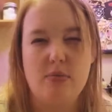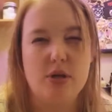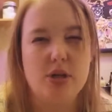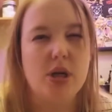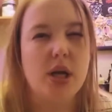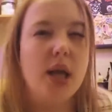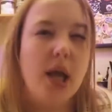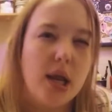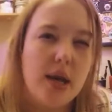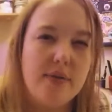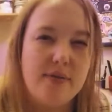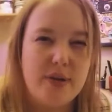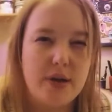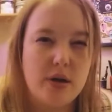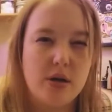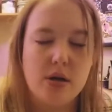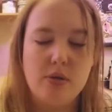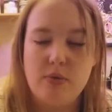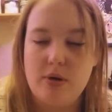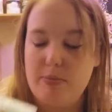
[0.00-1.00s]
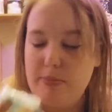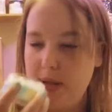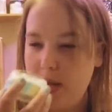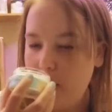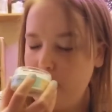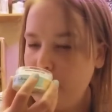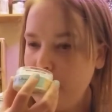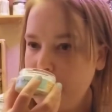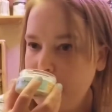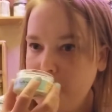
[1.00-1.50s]
which I kind of figured it would
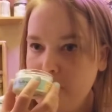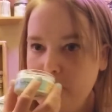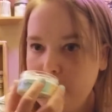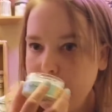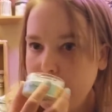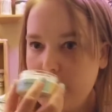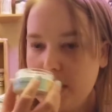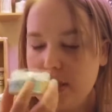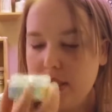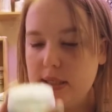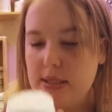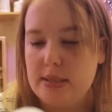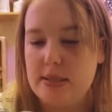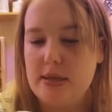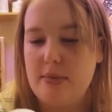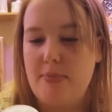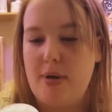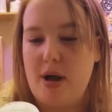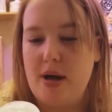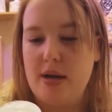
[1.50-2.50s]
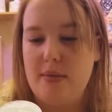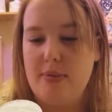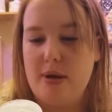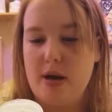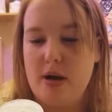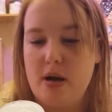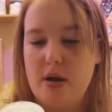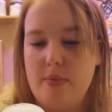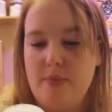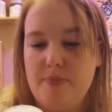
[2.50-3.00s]
be, since it's the body
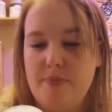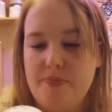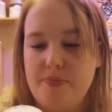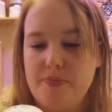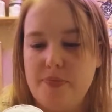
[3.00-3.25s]
butter.